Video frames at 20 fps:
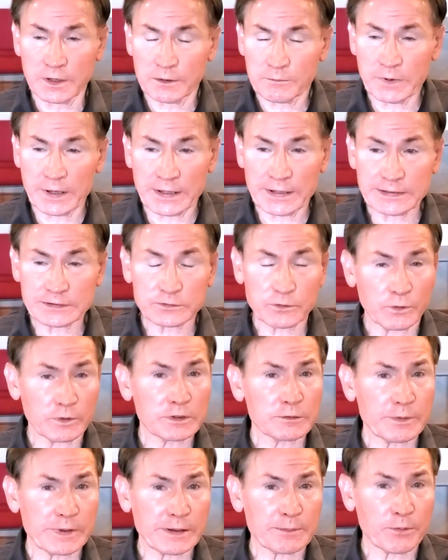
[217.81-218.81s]
But it's going
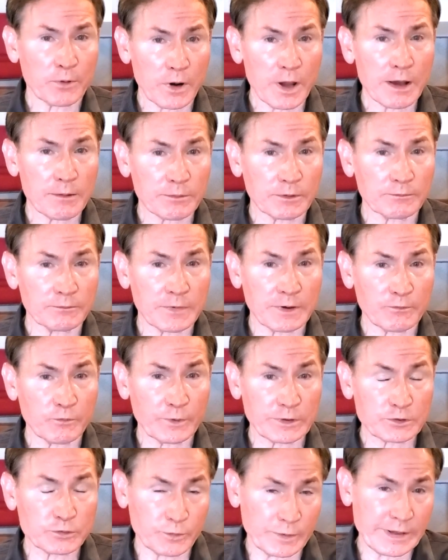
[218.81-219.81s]
to be a problem of
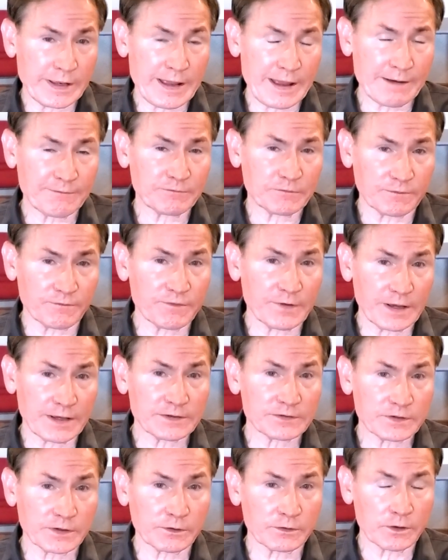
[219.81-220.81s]
which we have to
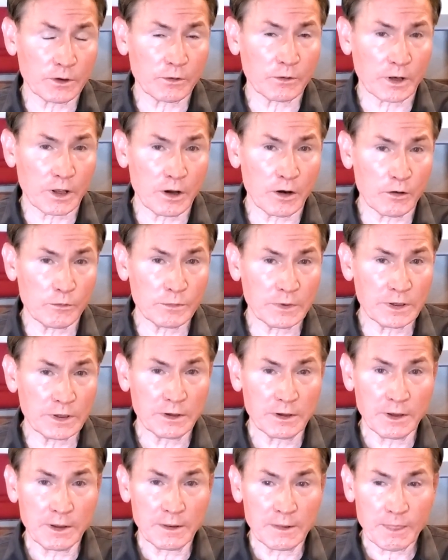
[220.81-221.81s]
face here in Oklahoma.
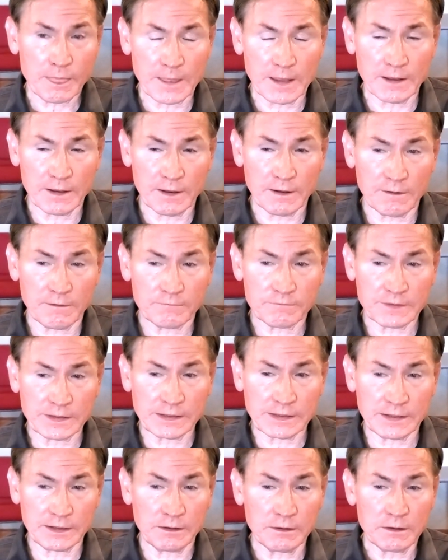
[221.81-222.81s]

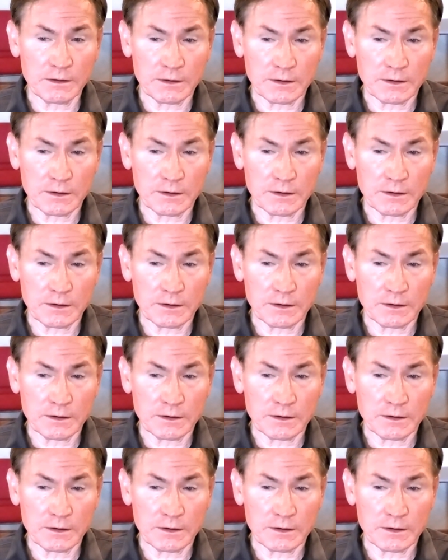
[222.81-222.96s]
The